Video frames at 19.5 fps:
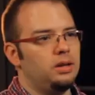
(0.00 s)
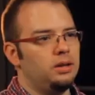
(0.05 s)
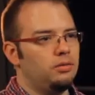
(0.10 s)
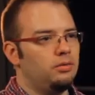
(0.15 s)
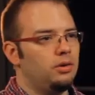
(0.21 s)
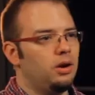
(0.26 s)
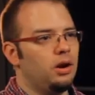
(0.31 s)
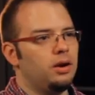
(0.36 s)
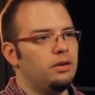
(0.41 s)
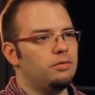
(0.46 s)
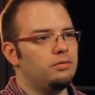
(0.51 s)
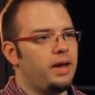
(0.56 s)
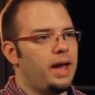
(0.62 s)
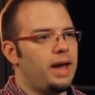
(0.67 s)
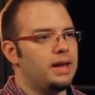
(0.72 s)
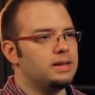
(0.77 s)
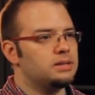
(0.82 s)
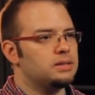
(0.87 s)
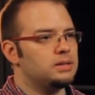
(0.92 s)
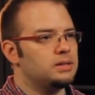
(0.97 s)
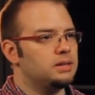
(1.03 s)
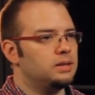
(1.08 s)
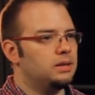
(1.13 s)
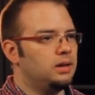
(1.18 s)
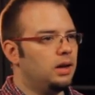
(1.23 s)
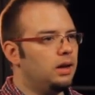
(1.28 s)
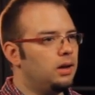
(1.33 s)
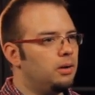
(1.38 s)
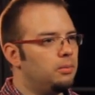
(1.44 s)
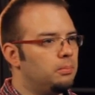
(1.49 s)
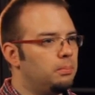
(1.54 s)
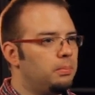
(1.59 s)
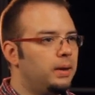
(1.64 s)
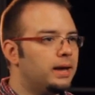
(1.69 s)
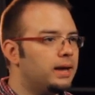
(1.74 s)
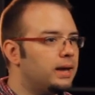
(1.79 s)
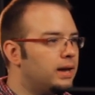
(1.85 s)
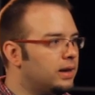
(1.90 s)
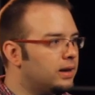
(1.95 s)
a very fast
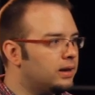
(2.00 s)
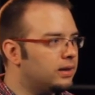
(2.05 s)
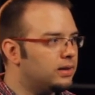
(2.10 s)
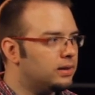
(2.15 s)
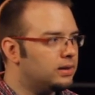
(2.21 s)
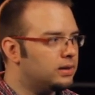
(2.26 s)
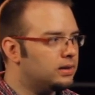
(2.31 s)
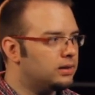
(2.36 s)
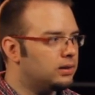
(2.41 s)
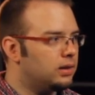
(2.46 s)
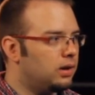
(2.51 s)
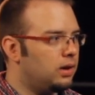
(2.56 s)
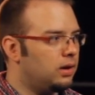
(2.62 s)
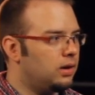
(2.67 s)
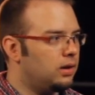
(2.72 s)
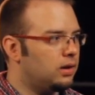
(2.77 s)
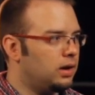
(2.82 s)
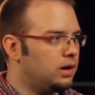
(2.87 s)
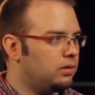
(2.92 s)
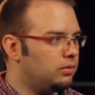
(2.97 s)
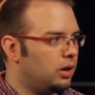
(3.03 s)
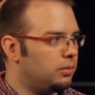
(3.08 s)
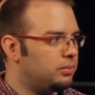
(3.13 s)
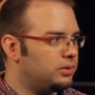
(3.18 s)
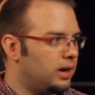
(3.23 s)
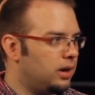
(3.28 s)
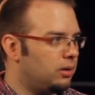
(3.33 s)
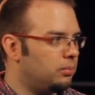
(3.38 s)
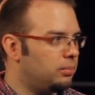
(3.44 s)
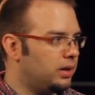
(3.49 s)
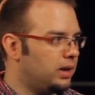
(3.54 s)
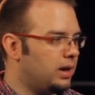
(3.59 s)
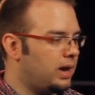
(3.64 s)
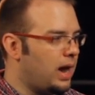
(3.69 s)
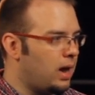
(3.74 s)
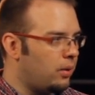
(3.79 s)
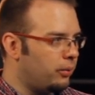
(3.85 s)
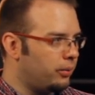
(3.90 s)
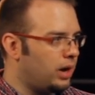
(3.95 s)
picking, kind of up-down picking.
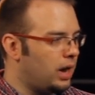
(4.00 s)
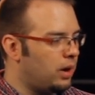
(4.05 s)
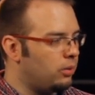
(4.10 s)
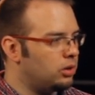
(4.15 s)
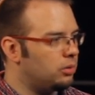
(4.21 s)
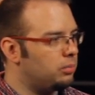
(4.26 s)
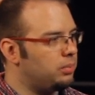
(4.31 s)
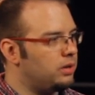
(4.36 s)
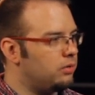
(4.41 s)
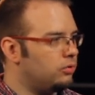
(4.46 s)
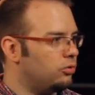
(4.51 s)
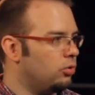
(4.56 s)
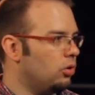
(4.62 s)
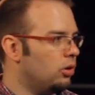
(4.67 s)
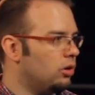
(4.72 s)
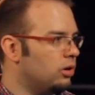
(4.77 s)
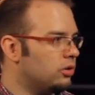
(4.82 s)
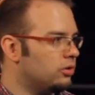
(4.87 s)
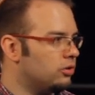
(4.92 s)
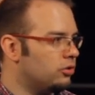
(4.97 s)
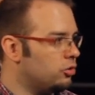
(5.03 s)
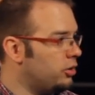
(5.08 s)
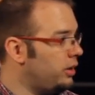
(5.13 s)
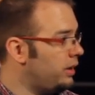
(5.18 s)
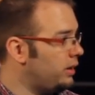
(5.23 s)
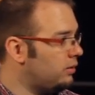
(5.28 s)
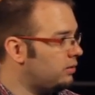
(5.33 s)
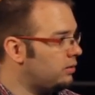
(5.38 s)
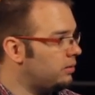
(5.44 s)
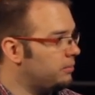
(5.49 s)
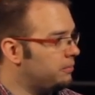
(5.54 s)
How would it be for strings?